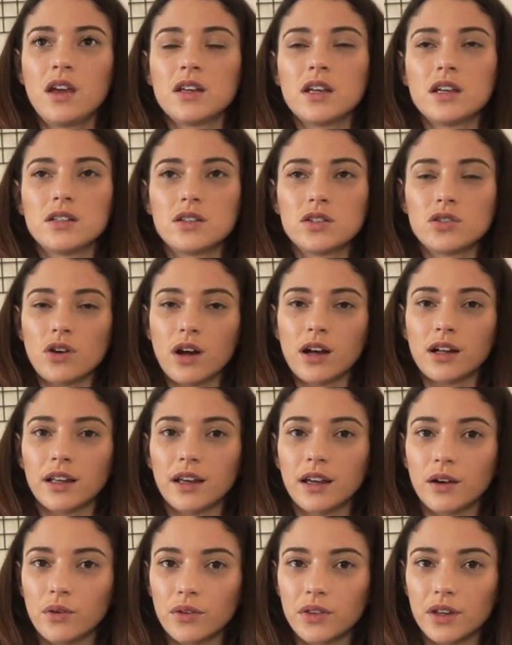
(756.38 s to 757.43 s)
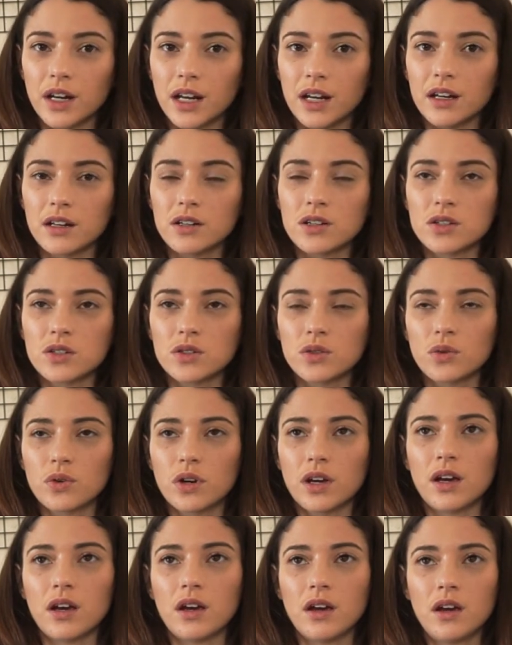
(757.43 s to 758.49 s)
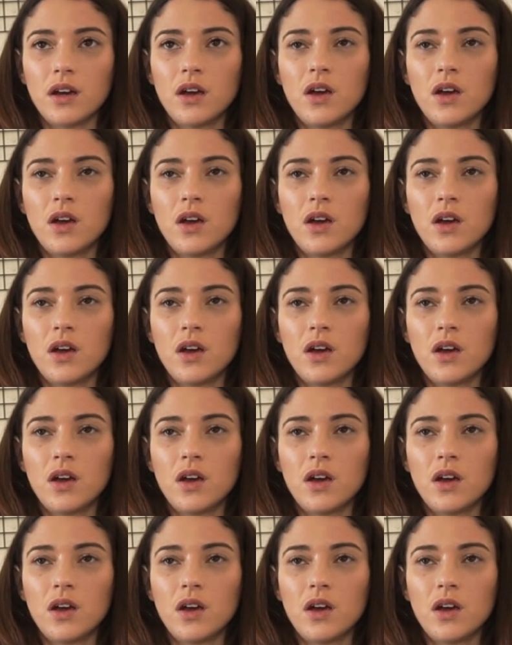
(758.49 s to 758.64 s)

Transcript: is struggling with an eating disorder